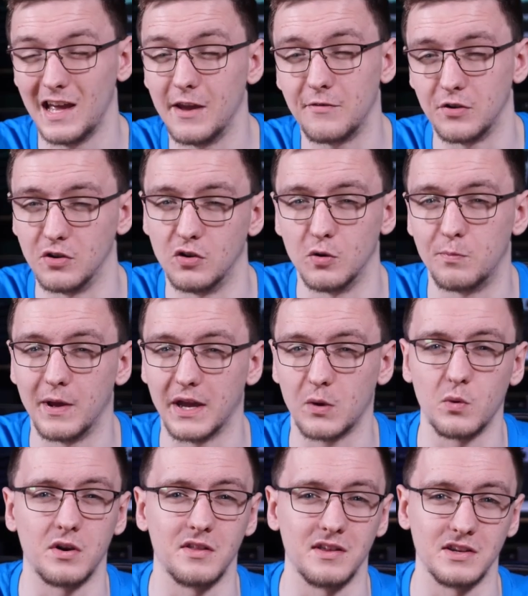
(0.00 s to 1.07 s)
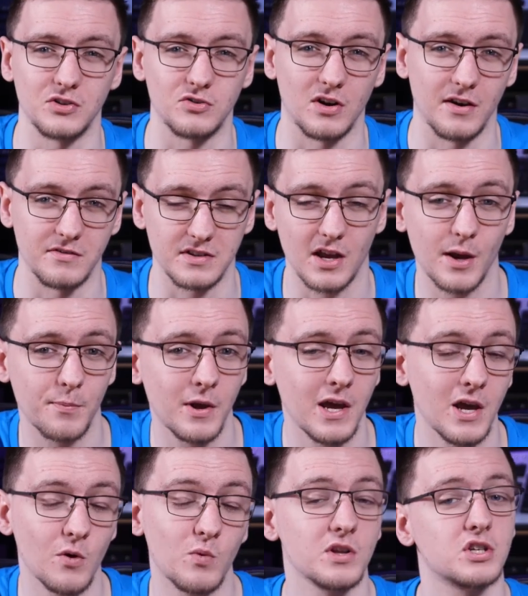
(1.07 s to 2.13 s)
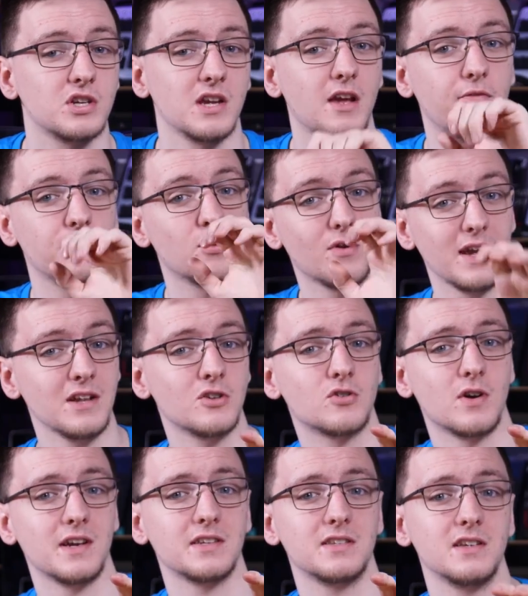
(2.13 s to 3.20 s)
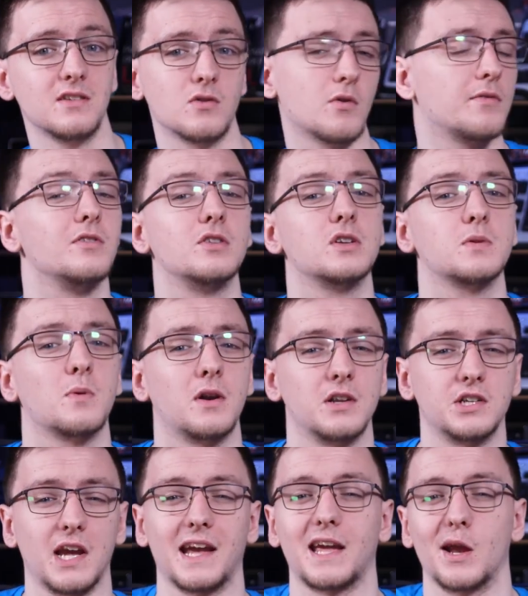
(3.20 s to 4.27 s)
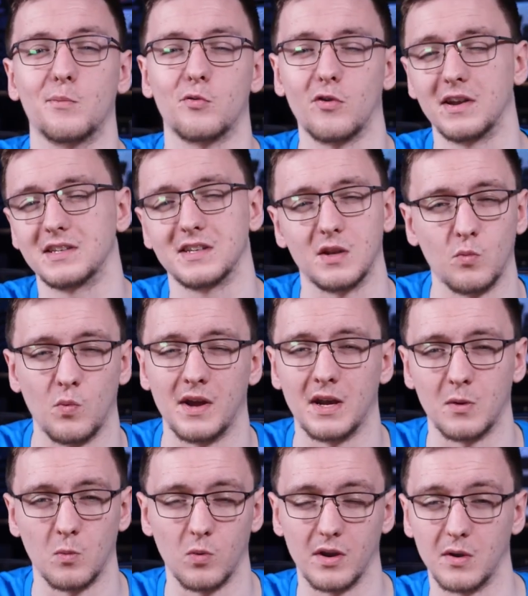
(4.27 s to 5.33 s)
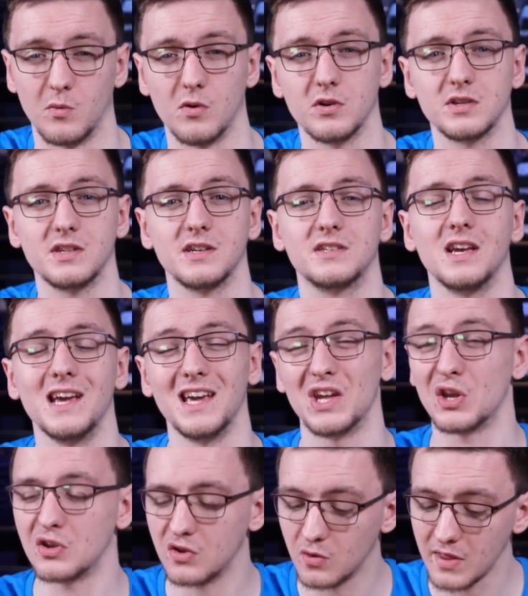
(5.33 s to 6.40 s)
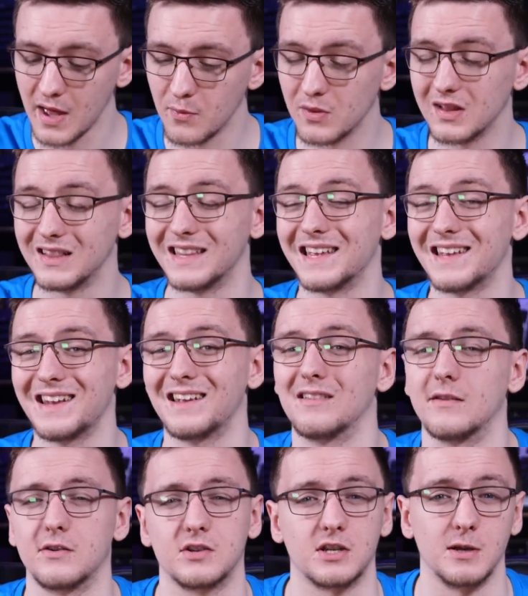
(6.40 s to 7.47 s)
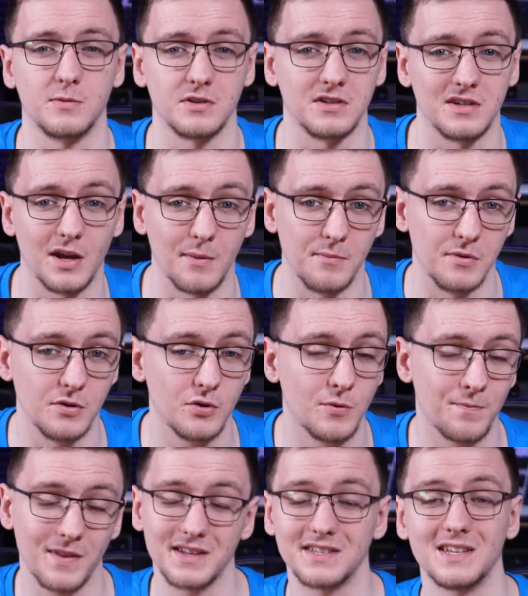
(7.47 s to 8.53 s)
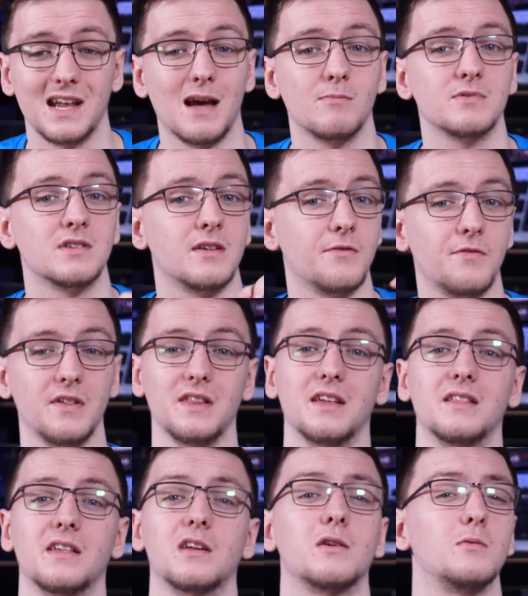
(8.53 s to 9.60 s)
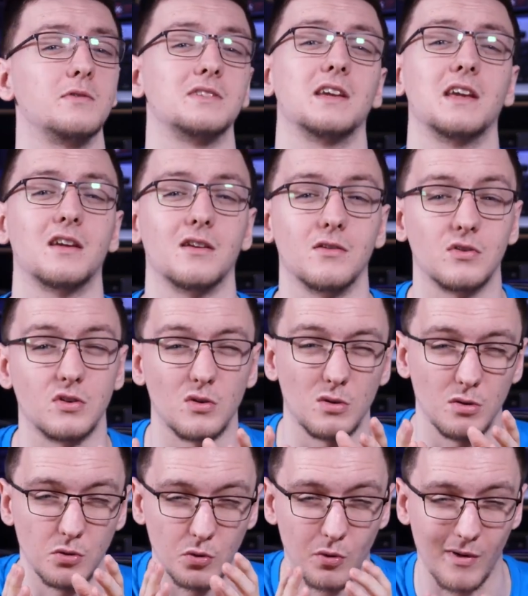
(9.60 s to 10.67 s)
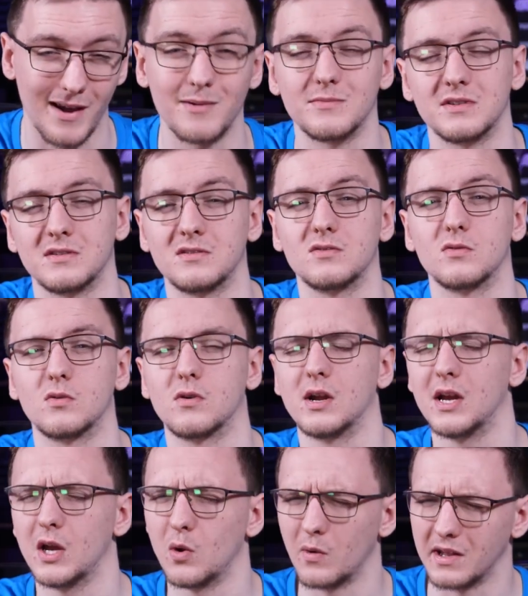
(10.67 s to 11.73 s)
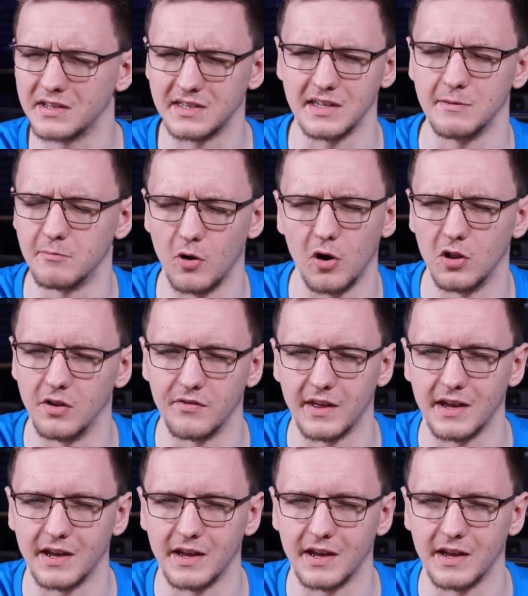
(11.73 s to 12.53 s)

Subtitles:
if you do pick one of these drives up, which if you're interested or if you just want to check out pricing when and where you watch this, you can do that with the link in the description down below. That's an Amazon affiliate link that will take you to your local Amazon store. We can see all